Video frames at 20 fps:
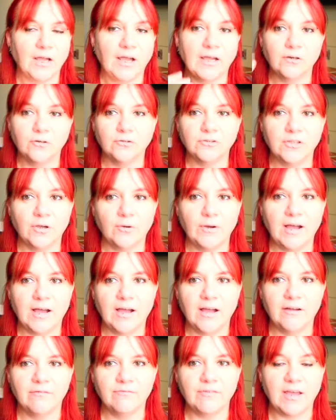I also
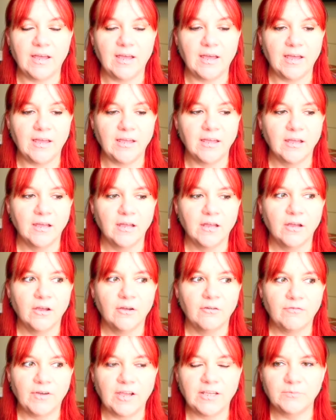have a
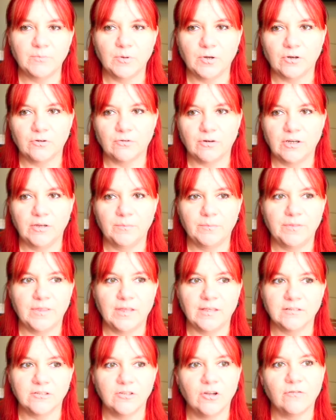Facebook group.
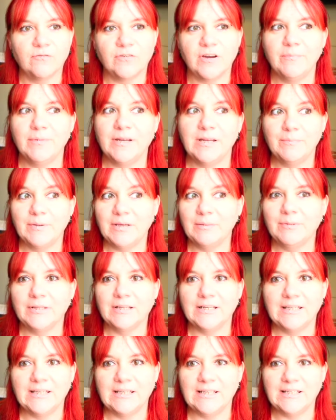There's not very many people
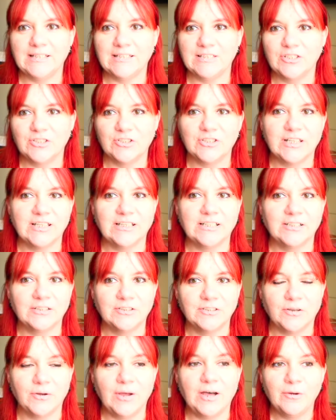in it, it's just little,
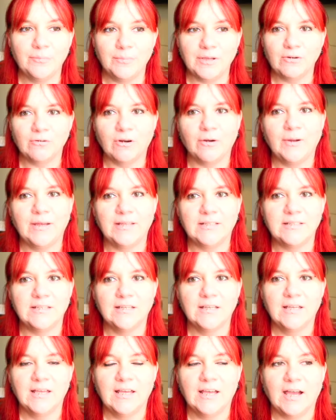so help me grow it.
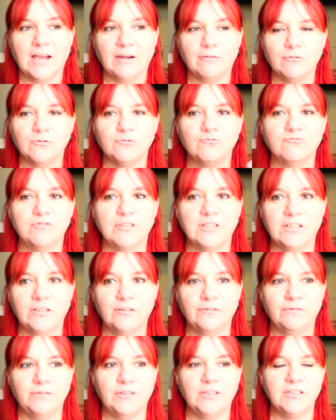I would really
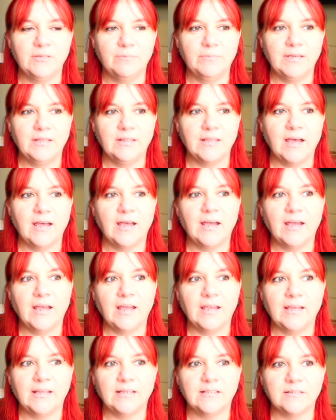love for you to be there.
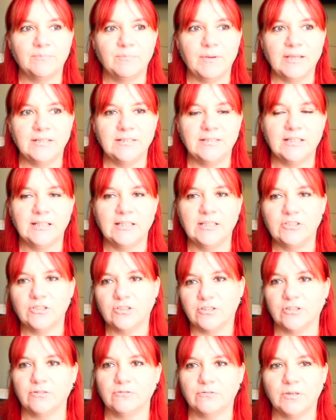It's basically
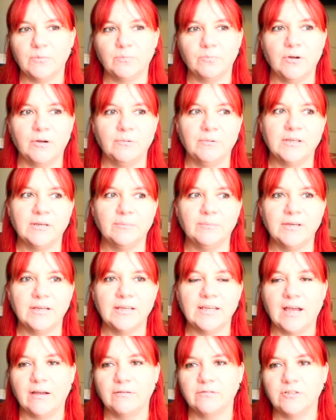just a group where we can be
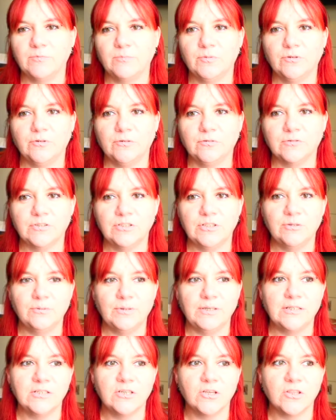accountable to
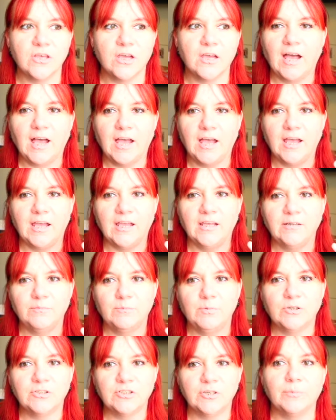each other. I
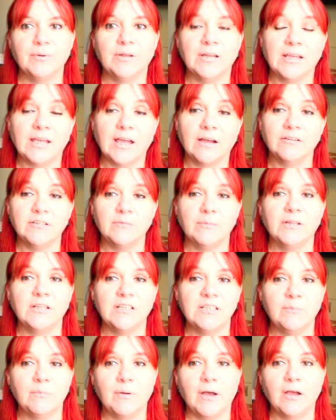put up an
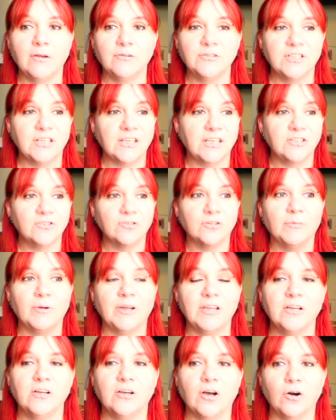accountability post so you can talk
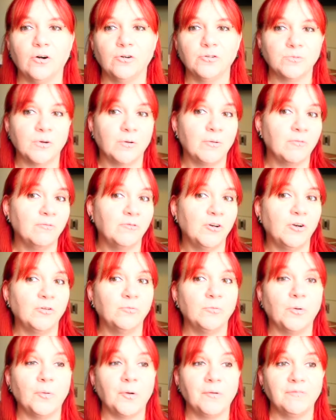about your goals, what went wrong,
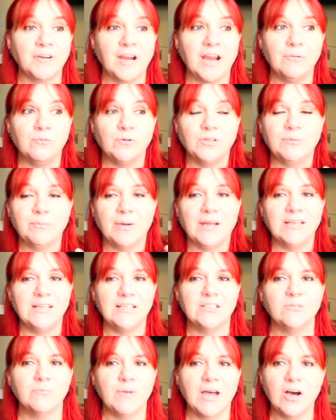what went right, what you might
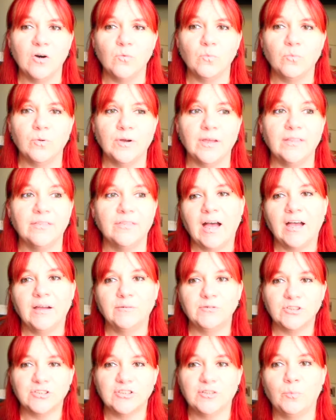need some help with,
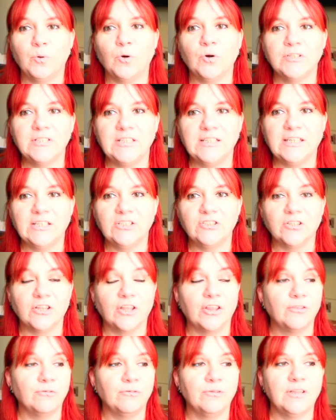and just supporting each other
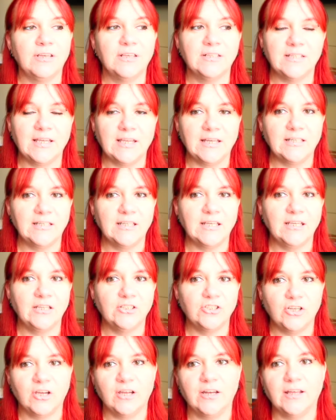through this indie
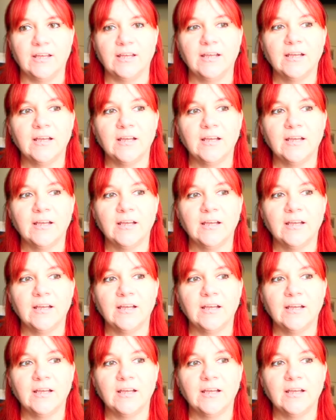journey.